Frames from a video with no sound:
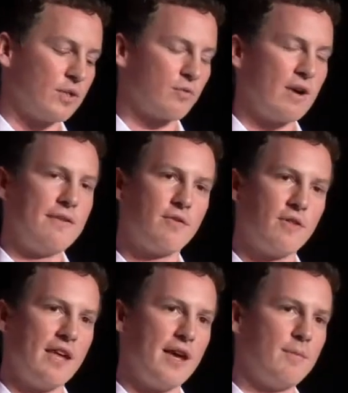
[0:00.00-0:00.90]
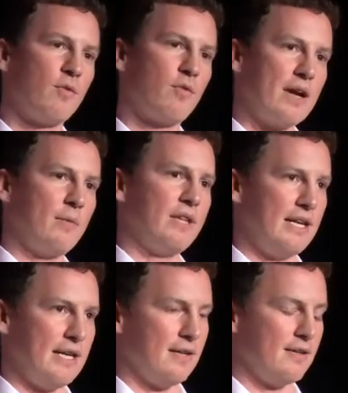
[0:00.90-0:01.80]
what's right for them right when they
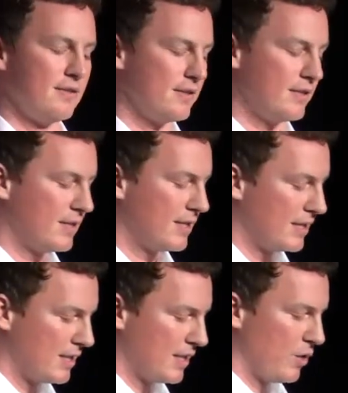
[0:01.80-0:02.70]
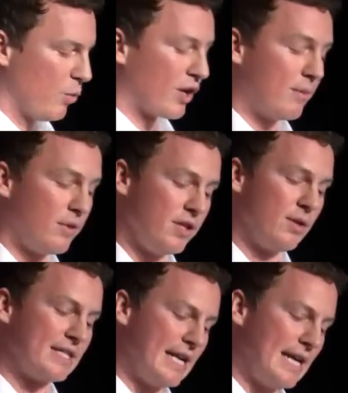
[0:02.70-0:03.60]
need it. Working with
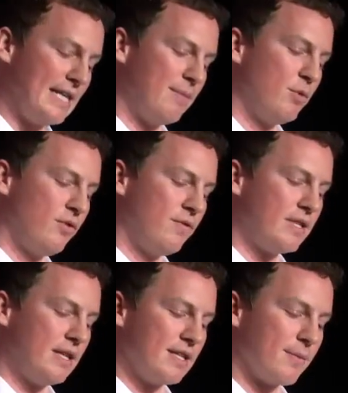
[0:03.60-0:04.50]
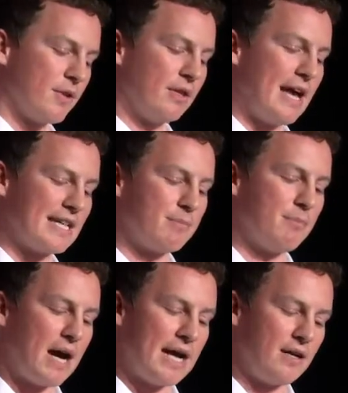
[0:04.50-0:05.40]
USAID, they moved some of the last
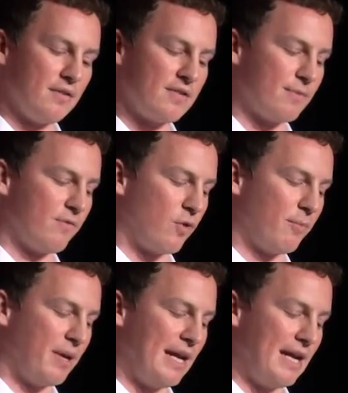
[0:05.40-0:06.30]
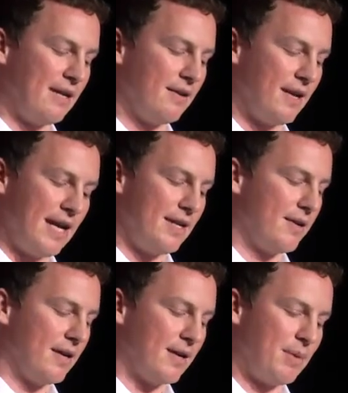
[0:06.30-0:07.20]
mile of some foreign aid
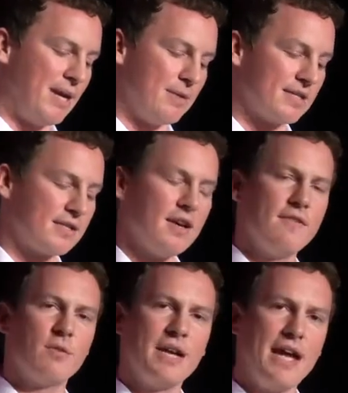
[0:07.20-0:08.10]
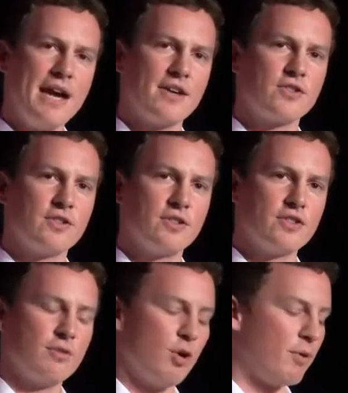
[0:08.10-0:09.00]
payments from cash
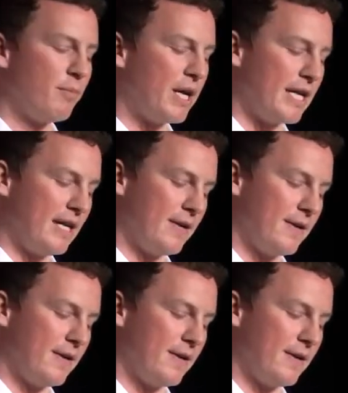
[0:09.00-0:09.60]
to mobile money,